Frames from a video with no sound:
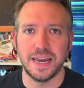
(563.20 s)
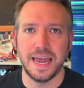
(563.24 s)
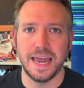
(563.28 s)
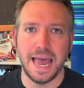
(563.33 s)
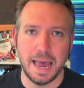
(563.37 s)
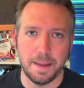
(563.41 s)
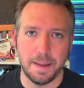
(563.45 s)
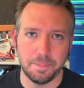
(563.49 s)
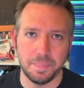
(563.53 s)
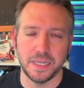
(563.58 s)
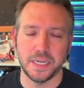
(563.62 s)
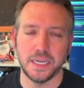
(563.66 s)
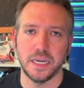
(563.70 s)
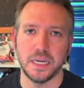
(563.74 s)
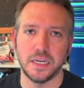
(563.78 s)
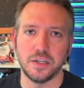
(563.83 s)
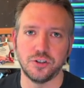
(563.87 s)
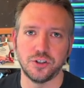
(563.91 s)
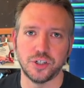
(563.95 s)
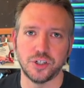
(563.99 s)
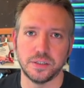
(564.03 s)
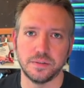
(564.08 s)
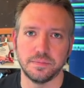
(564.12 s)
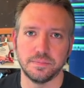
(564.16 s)

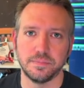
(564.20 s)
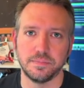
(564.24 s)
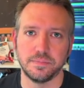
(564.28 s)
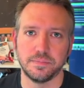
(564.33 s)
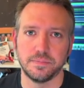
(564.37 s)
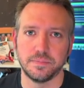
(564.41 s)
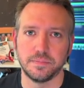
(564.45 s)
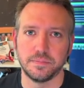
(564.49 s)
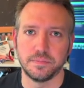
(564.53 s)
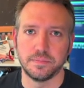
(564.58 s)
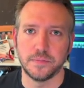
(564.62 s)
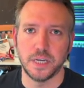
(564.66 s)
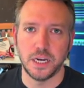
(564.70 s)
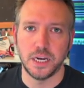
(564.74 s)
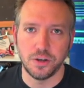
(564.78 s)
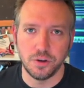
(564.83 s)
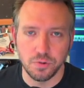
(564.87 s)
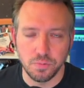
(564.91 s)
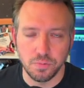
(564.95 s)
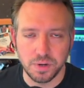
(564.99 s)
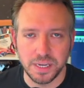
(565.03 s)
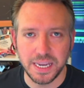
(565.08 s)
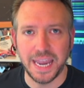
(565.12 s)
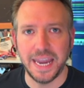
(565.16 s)
application and you
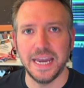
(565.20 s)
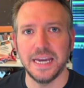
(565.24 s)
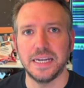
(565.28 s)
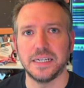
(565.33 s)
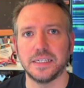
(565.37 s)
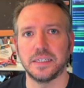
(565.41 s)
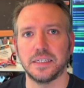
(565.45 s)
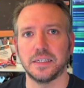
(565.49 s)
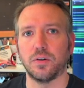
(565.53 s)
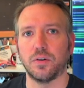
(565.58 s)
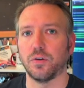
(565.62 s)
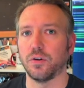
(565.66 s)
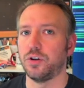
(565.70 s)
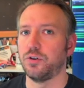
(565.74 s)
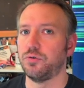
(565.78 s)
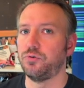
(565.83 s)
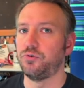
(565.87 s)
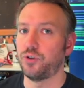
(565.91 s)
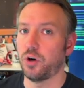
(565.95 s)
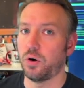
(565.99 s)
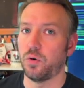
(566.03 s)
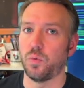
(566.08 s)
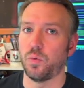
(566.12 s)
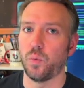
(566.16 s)
can't or you
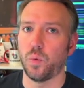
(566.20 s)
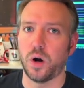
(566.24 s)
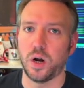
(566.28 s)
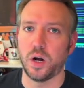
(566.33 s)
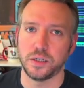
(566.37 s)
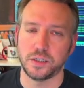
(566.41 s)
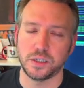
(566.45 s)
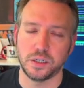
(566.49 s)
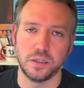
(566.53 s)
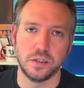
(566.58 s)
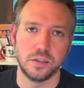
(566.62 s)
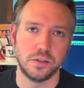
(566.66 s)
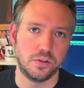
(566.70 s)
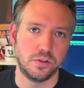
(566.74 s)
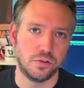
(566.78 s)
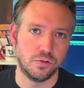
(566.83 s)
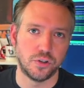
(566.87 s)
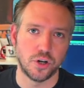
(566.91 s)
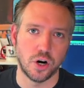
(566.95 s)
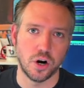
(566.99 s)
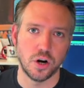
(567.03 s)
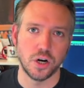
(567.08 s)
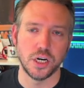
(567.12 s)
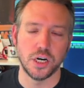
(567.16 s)
don't want to
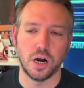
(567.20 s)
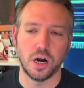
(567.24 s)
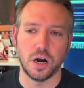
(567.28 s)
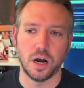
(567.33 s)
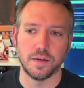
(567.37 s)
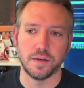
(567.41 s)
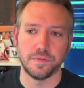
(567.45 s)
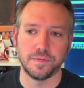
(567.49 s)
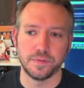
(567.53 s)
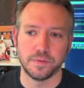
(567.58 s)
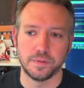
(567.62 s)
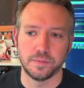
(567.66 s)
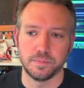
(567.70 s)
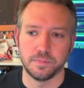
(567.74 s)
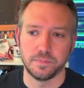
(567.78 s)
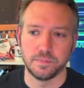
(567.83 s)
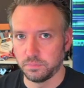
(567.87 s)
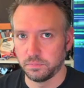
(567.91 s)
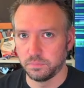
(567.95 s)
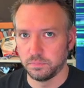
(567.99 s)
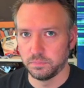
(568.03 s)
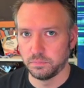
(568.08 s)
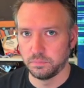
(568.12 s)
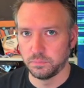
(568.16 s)
turn it off.
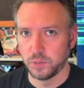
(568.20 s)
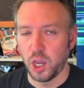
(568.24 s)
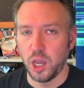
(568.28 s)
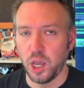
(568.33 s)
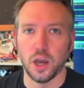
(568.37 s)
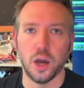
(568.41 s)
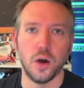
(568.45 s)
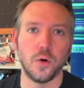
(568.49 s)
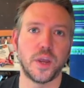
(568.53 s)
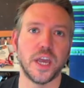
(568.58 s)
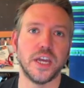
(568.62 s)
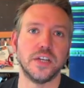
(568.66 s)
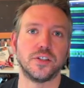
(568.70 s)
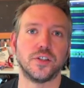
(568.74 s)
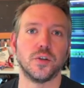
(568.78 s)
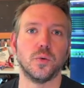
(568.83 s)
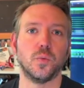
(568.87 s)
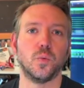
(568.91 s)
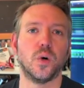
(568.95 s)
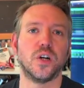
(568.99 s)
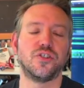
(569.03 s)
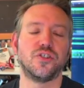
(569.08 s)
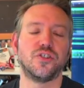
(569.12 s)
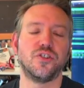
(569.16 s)
Okay, so
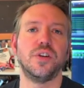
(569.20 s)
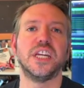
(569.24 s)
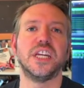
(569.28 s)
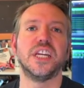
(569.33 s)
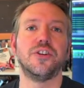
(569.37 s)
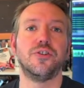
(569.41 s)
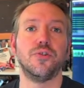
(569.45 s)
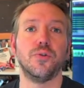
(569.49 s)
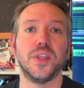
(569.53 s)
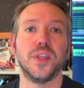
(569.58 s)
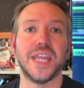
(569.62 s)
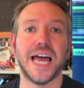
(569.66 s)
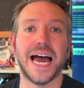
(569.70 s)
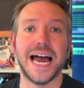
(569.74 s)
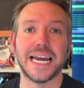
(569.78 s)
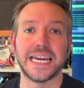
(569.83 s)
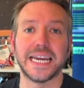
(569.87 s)
what you need to do in that